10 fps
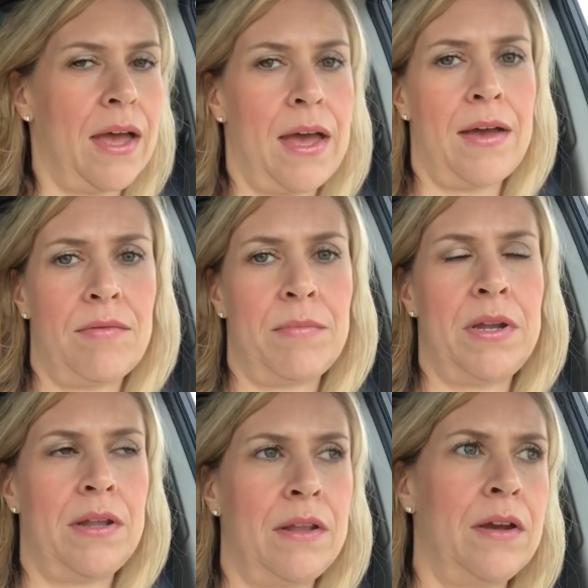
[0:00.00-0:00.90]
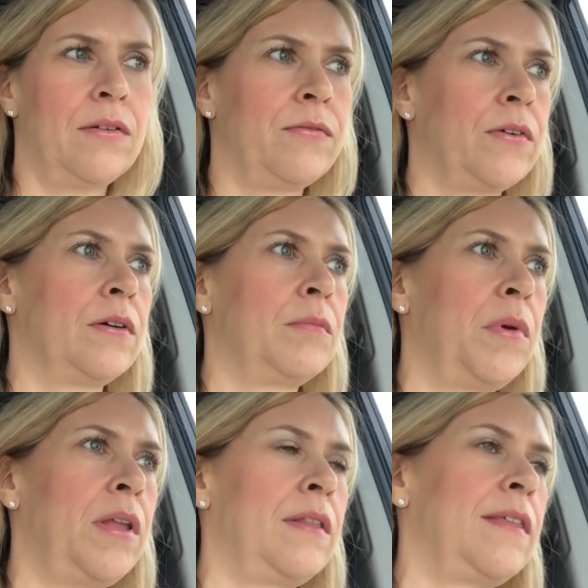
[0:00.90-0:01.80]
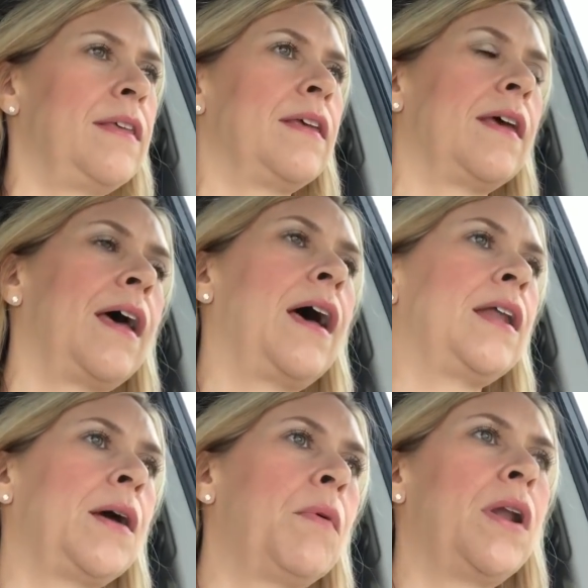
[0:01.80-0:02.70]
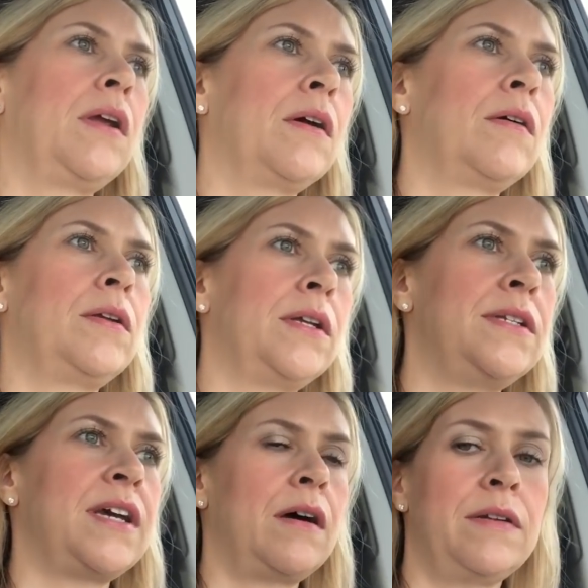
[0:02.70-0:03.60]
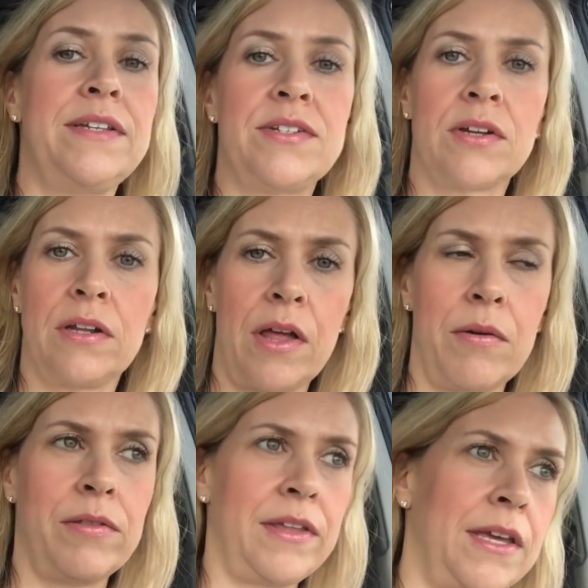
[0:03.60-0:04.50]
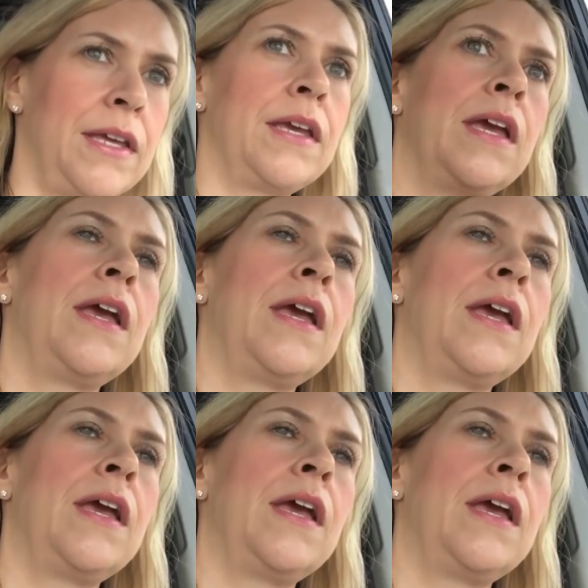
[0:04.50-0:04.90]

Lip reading: I haven't been in there for a month. And I want to go to Down East Clothing.